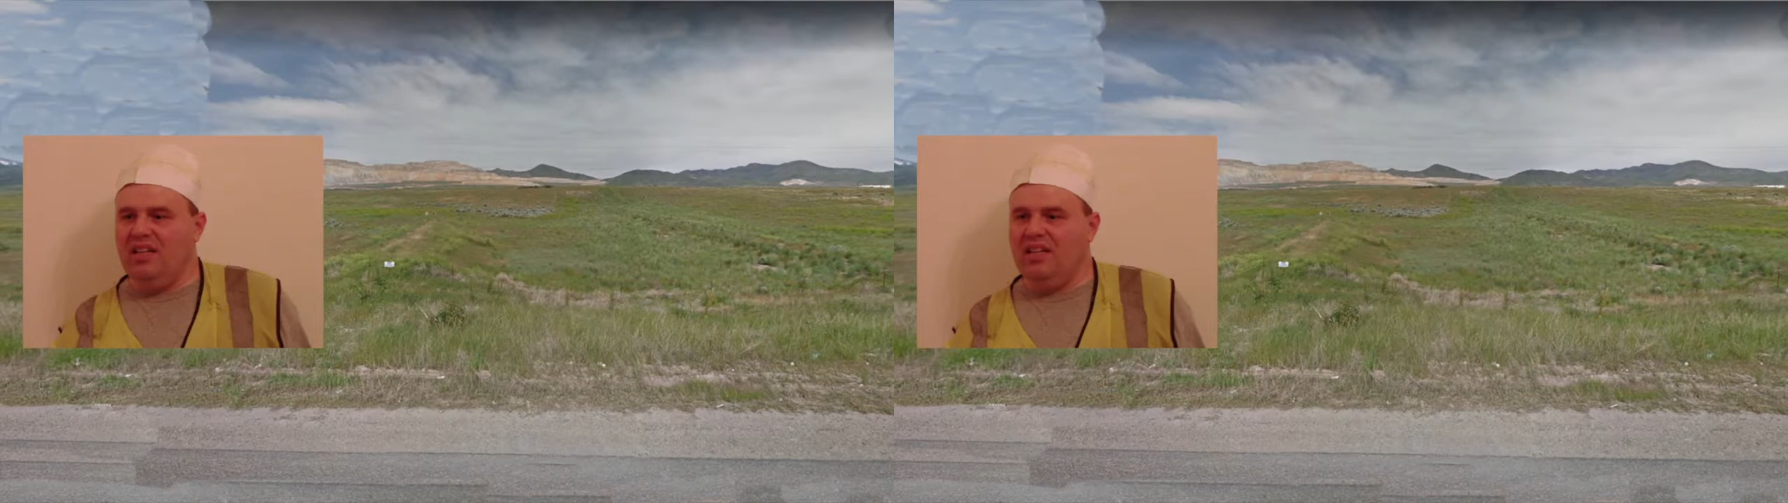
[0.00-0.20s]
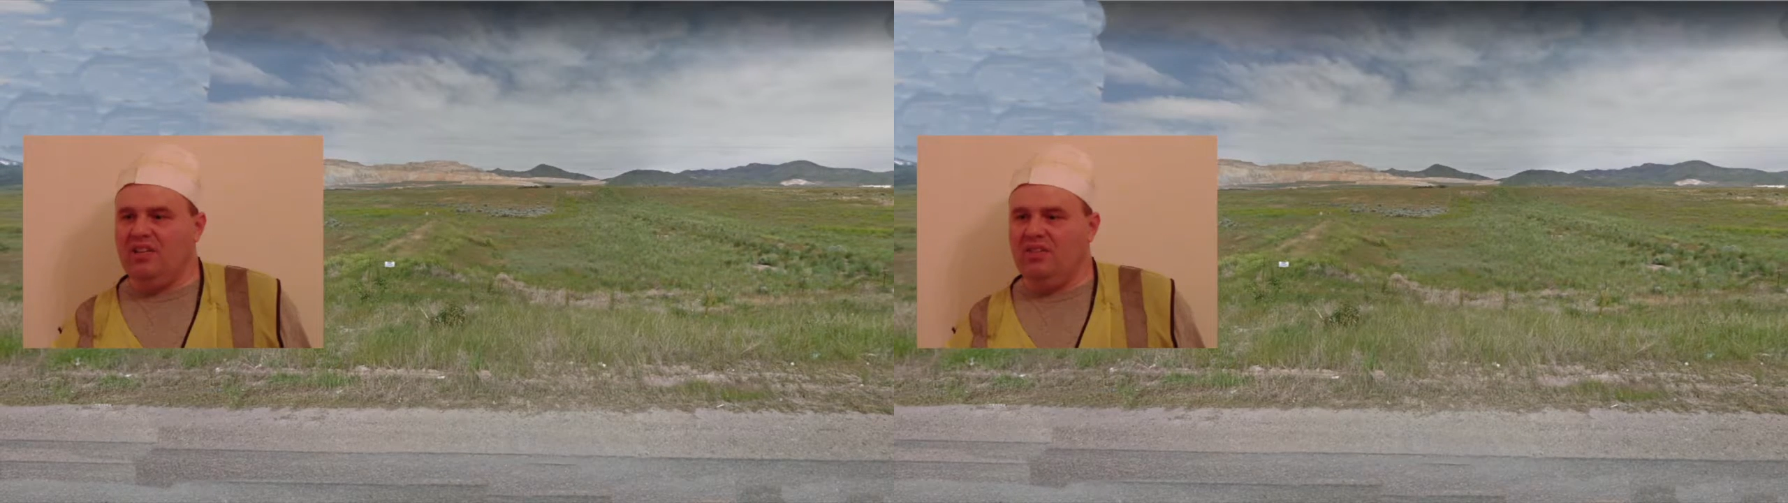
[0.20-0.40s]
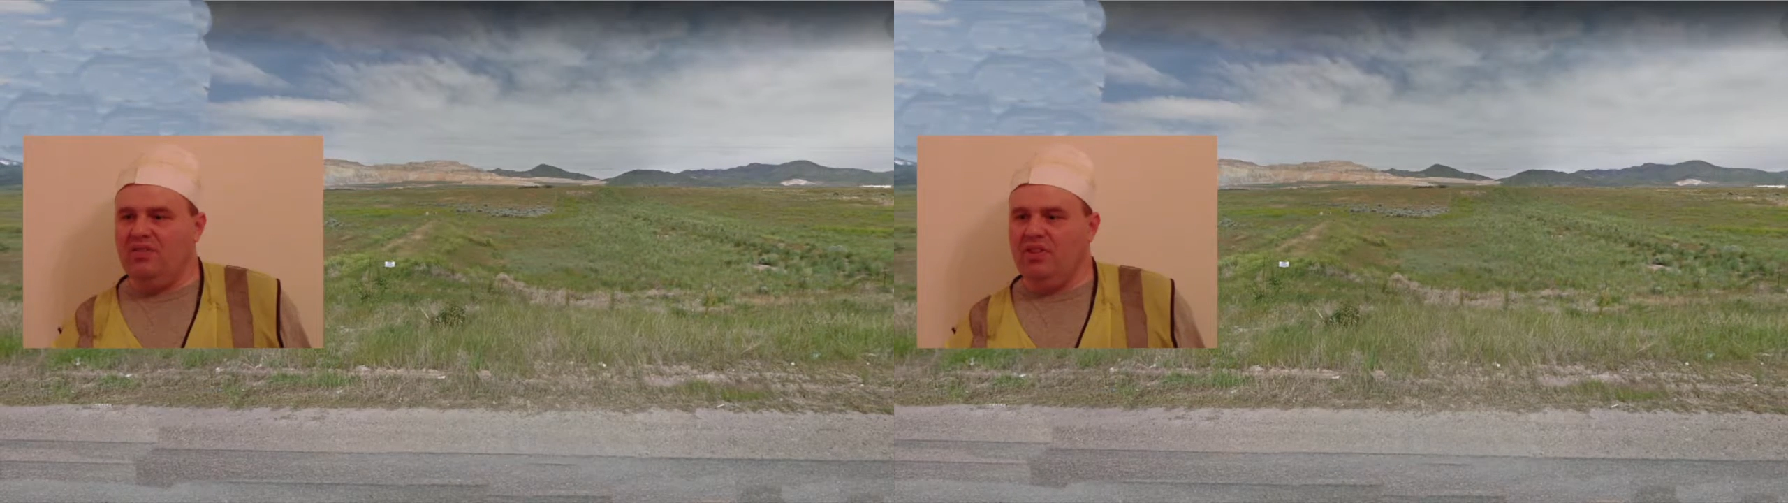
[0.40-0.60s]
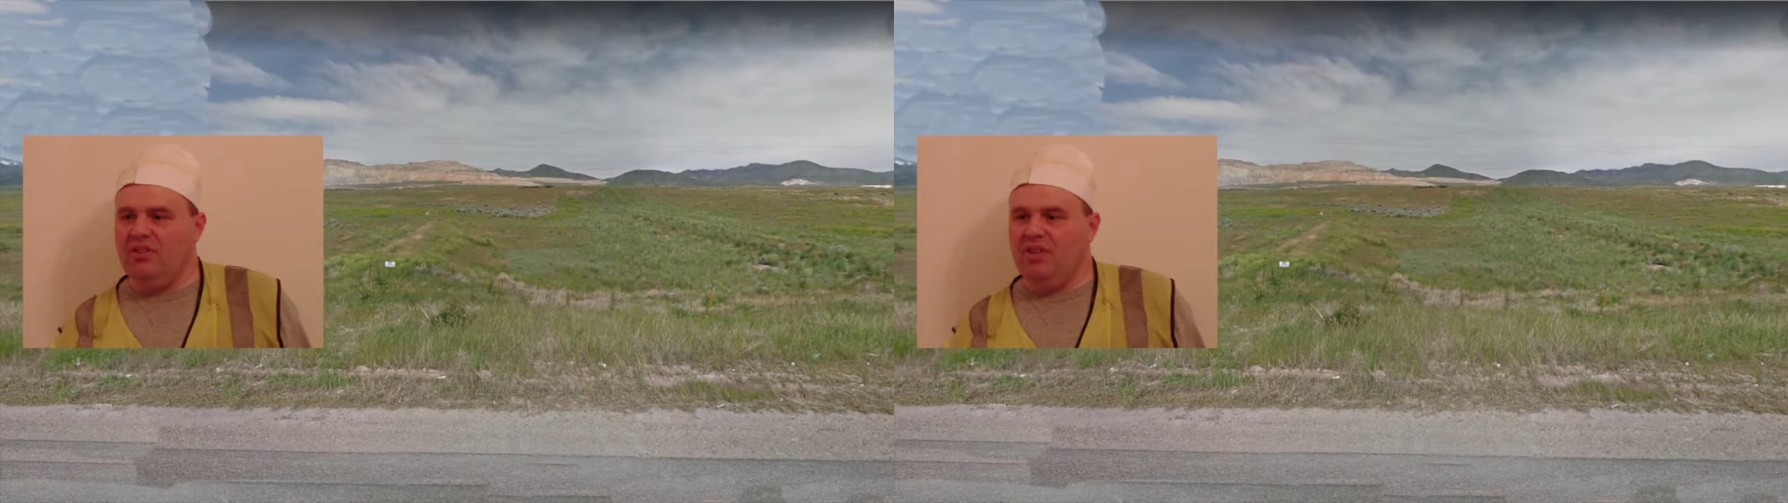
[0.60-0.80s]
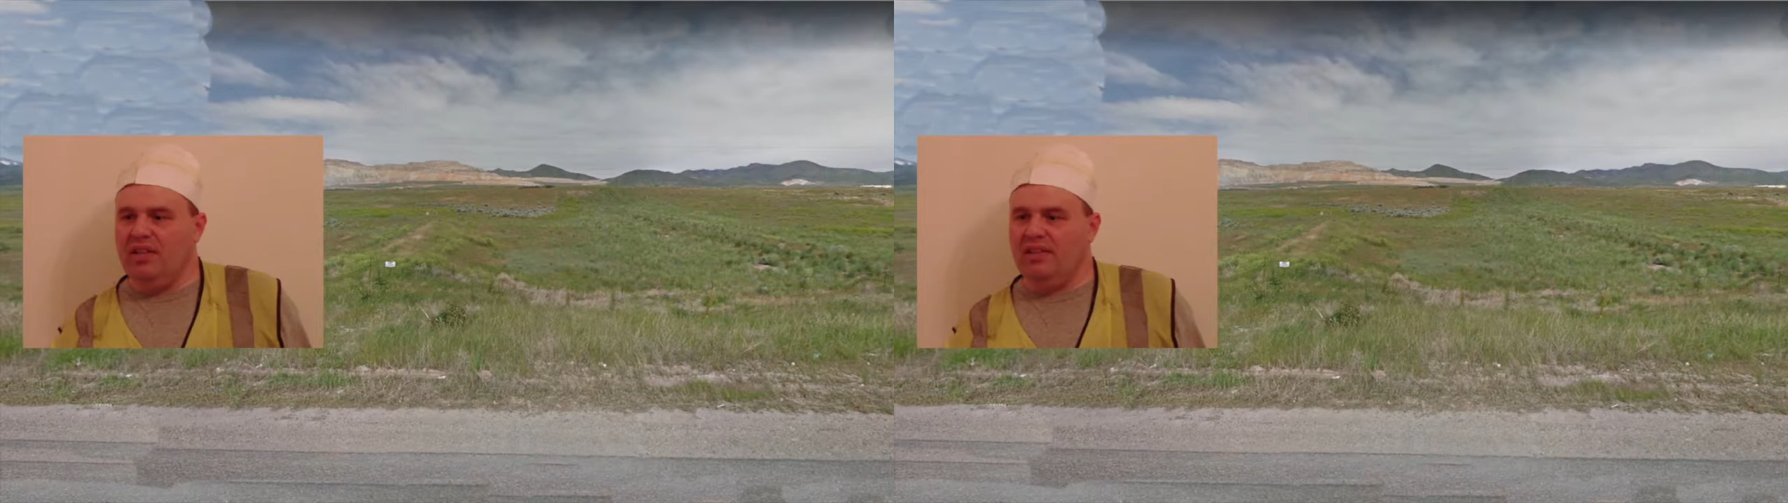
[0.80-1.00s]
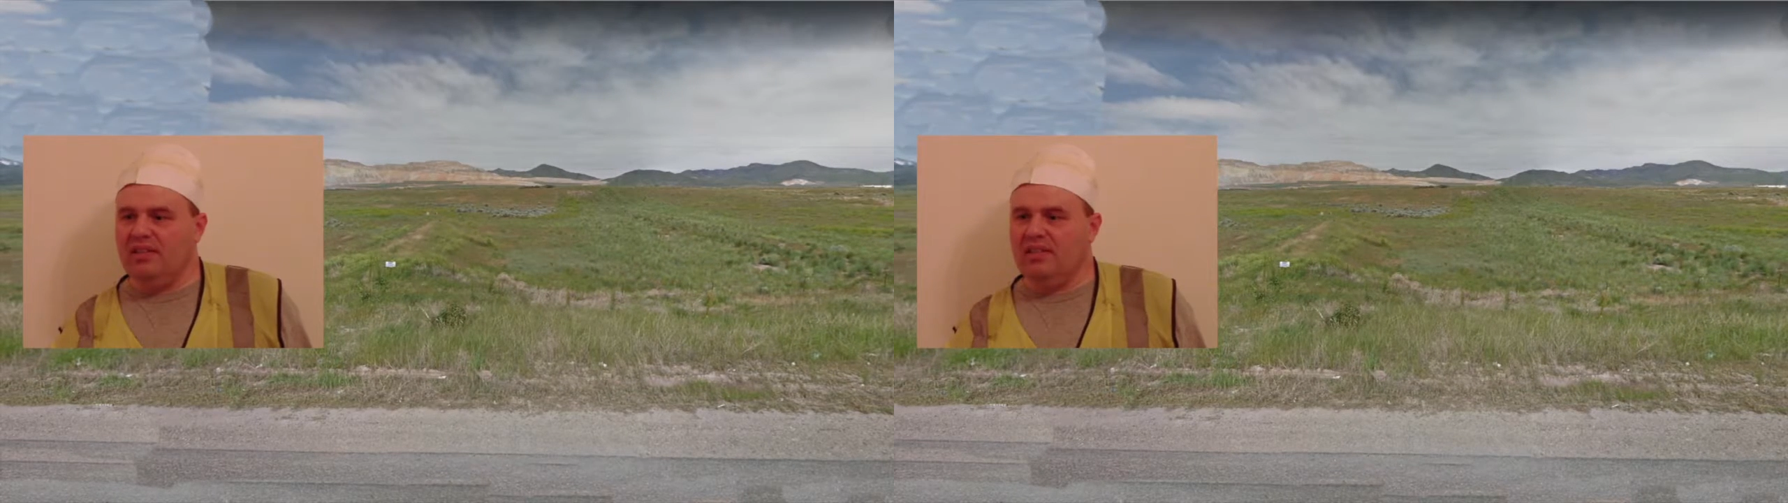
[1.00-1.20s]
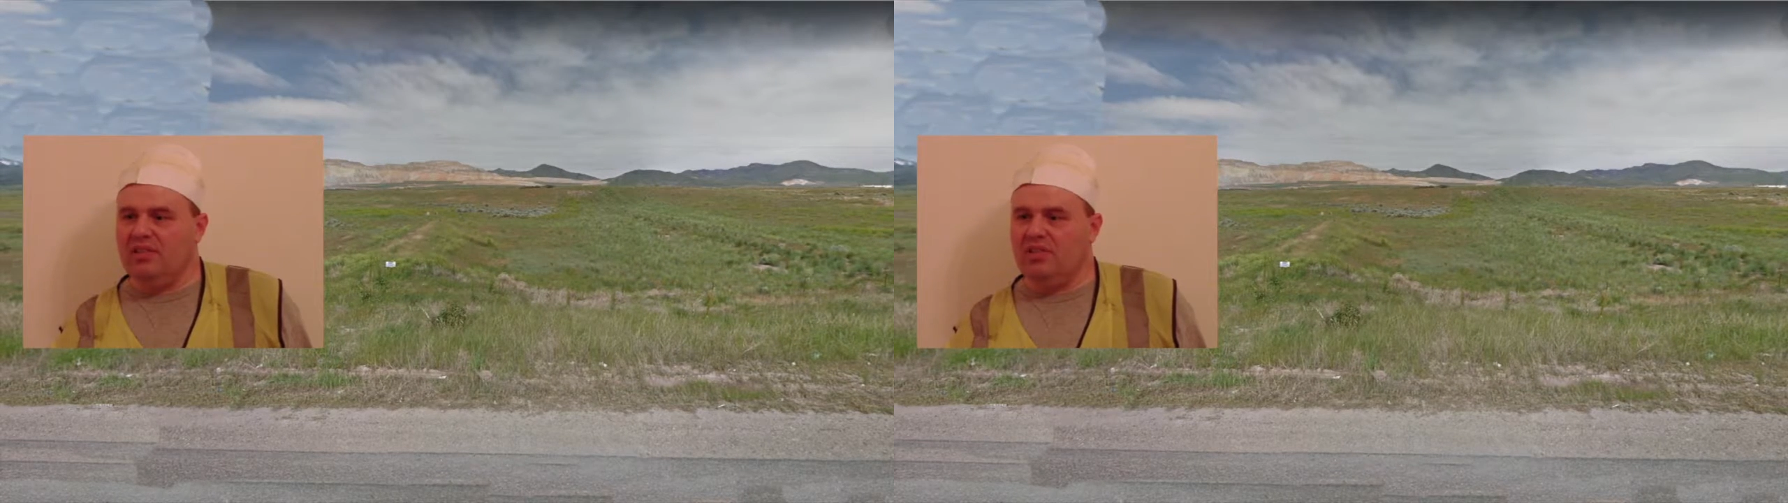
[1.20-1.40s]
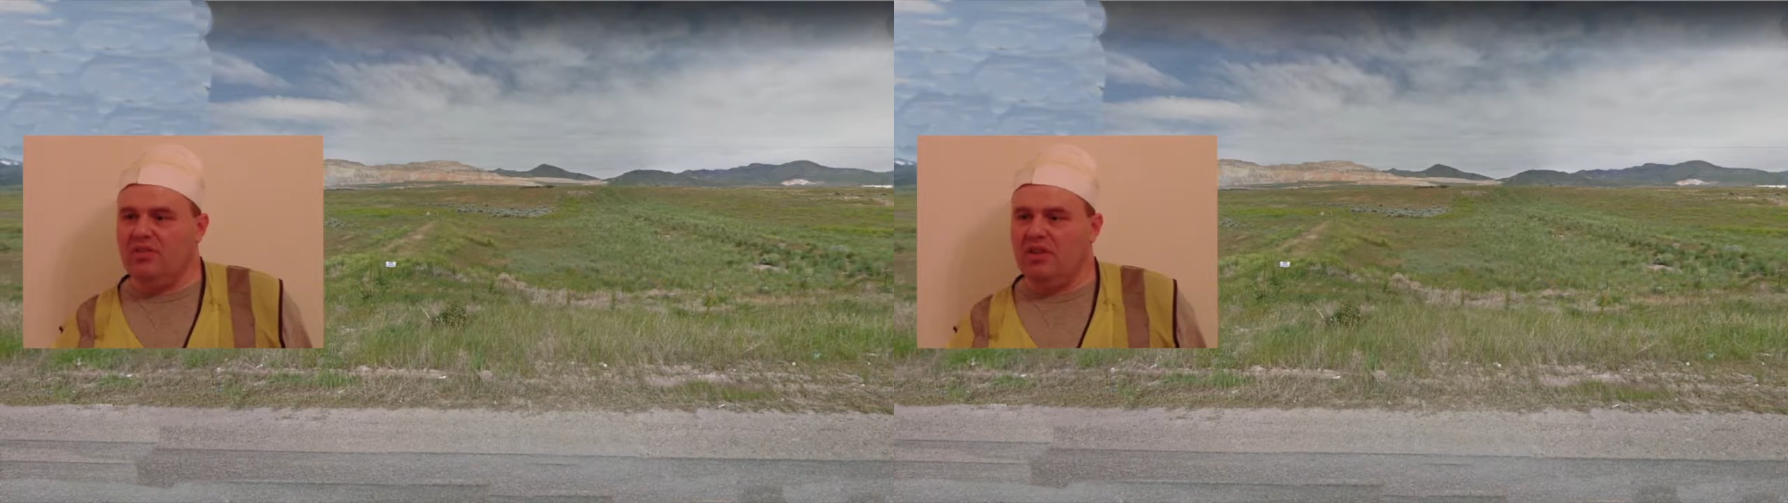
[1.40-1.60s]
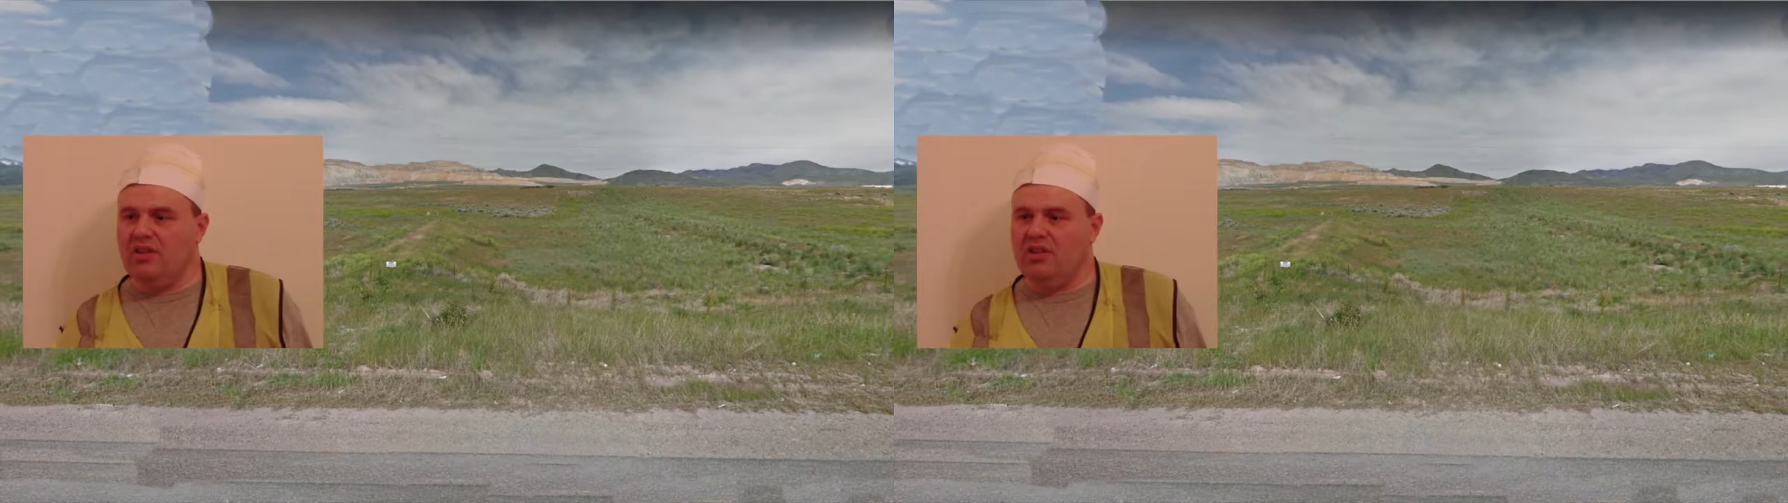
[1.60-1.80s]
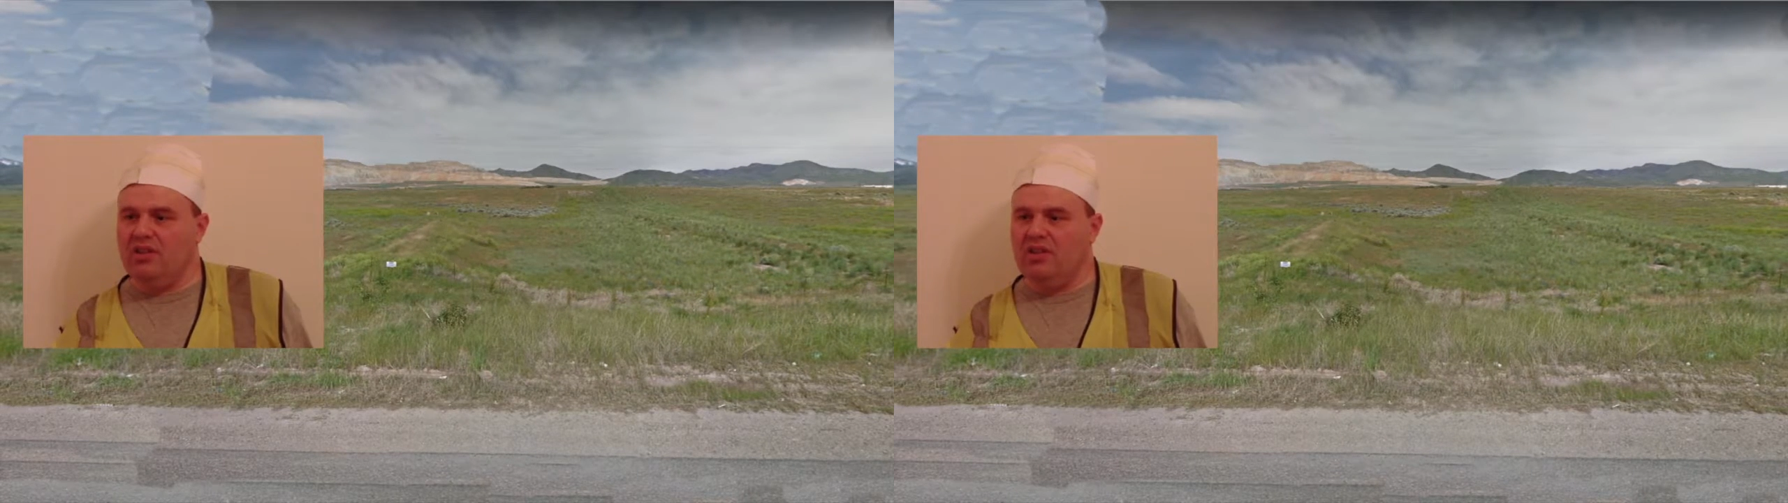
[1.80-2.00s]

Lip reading: each of UDOT's construction